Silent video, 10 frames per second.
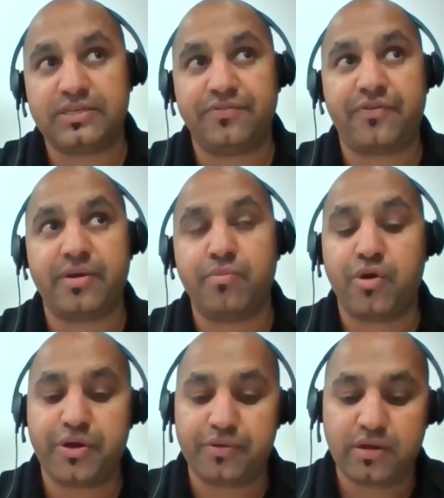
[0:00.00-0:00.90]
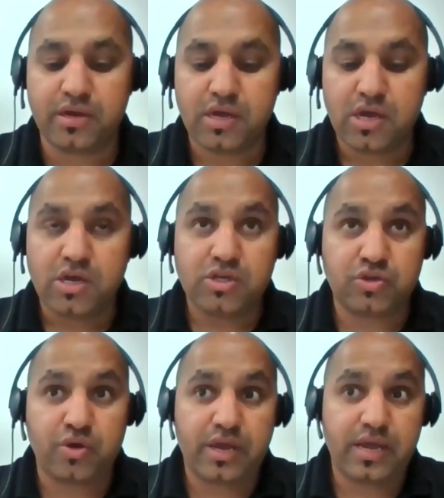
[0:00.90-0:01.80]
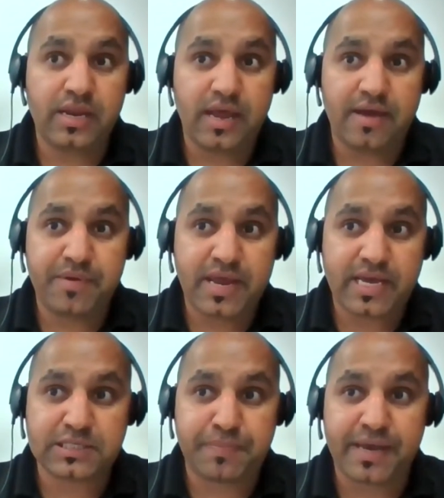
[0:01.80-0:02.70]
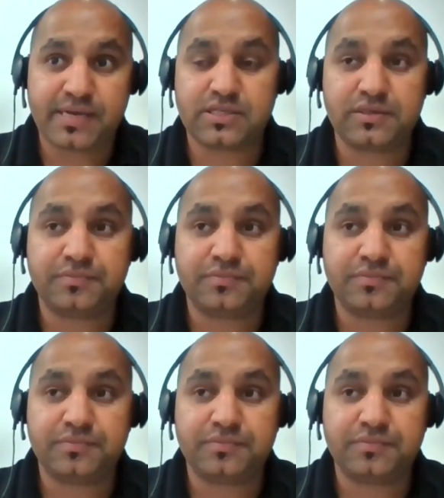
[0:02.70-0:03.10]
different module. So in every aspect,